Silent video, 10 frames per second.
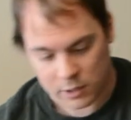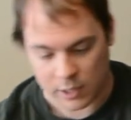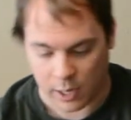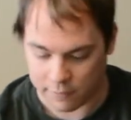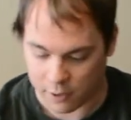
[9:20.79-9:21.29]

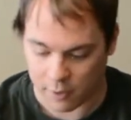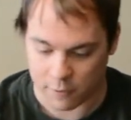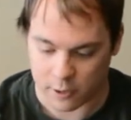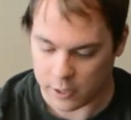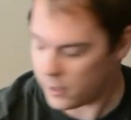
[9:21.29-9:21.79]
that I've
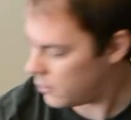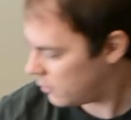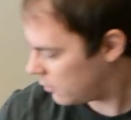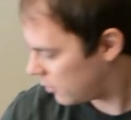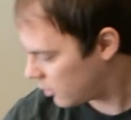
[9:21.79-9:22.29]
covered
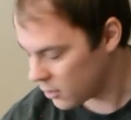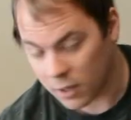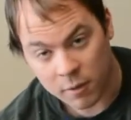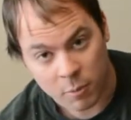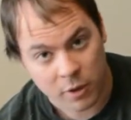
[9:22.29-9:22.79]
in
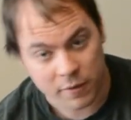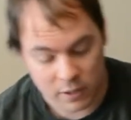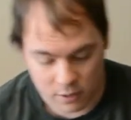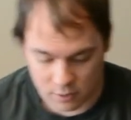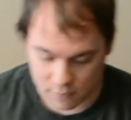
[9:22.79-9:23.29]
the
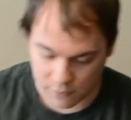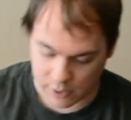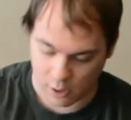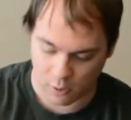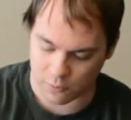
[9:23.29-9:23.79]
previous
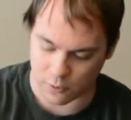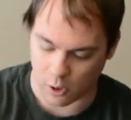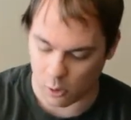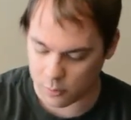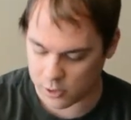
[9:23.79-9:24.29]
video for the
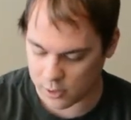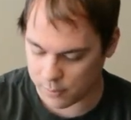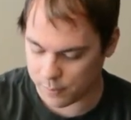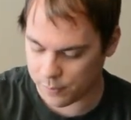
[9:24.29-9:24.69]
home sim.